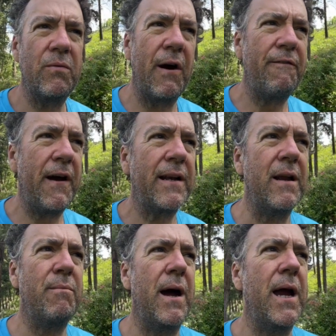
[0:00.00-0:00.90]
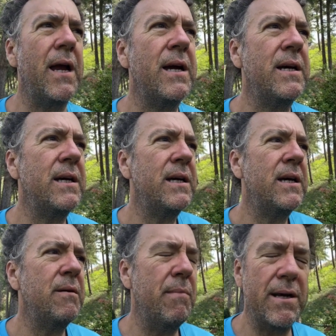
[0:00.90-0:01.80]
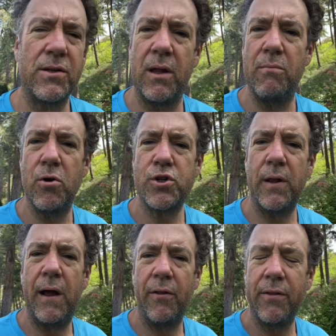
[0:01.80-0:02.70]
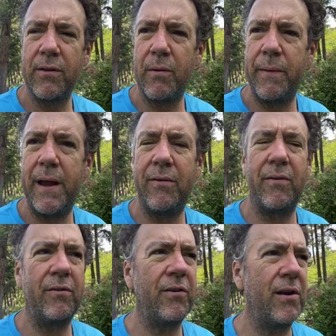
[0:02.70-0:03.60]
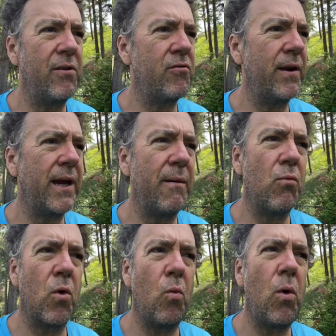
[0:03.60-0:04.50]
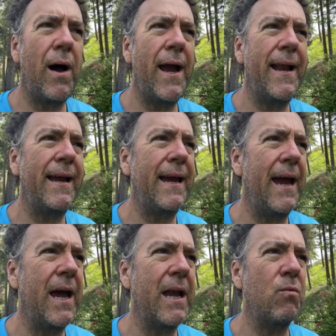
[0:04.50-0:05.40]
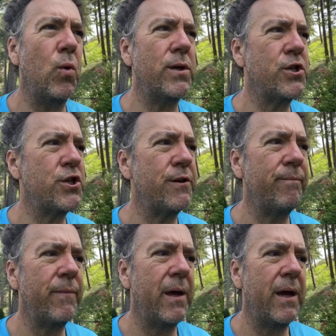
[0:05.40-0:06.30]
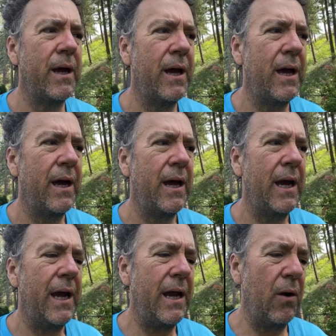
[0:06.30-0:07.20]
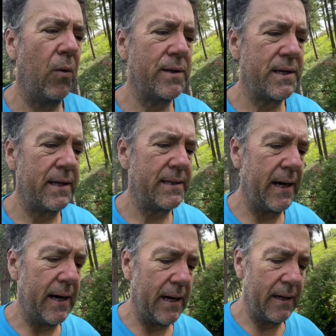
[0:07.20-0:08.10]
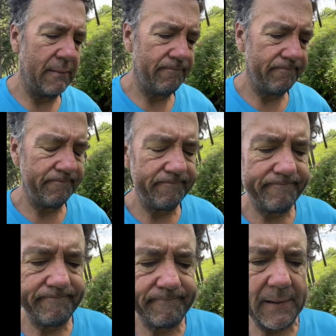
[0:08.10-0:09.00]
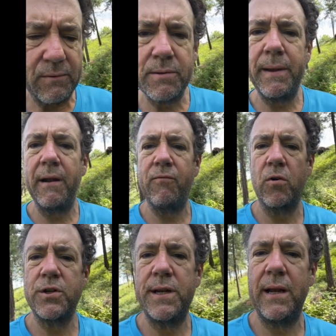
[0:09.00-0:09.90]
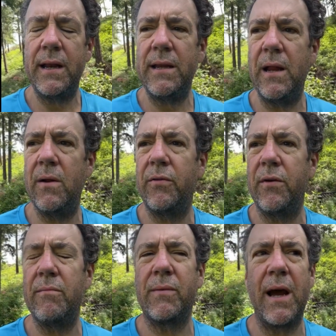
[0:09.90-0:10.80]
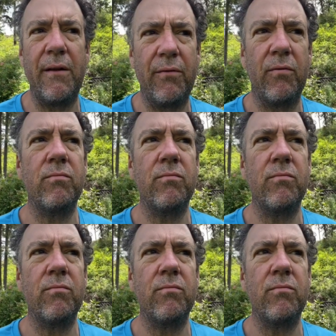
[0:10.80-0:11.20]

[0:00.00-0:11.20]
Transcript: affected my mental and emotional health a little bit. So I started drinking more wine again, which wasn't was a bit unfortunate, and so I'm kind of